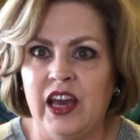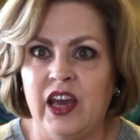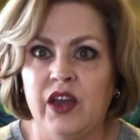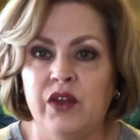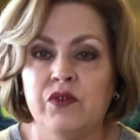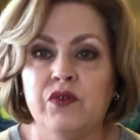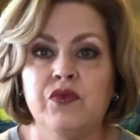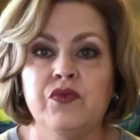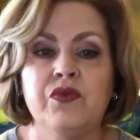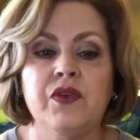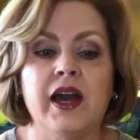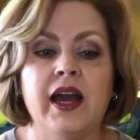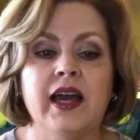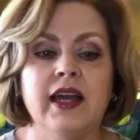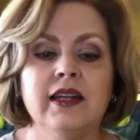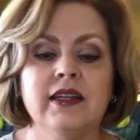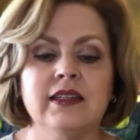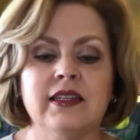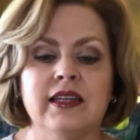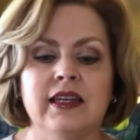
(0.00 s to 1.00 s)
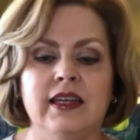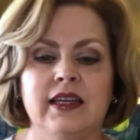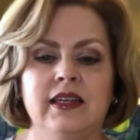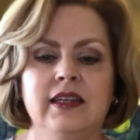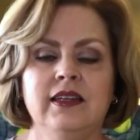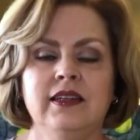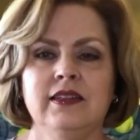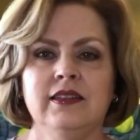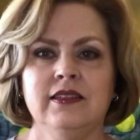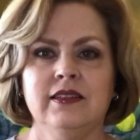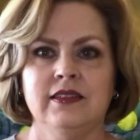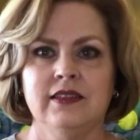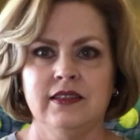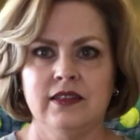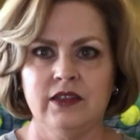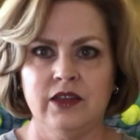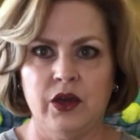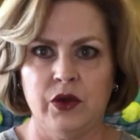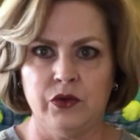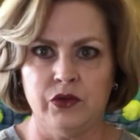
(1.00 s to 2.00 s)
and finally
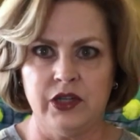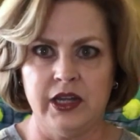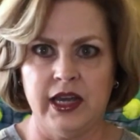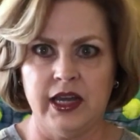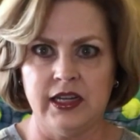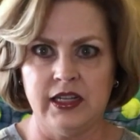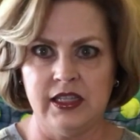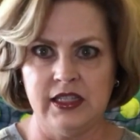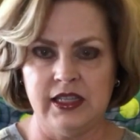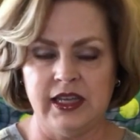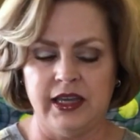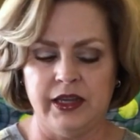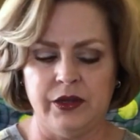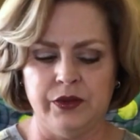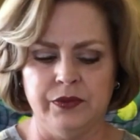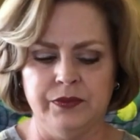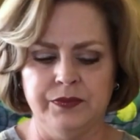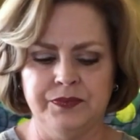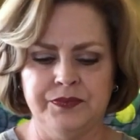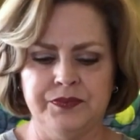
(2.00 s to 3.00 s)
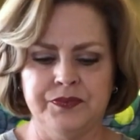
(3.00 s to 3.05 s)
Coach had a sale,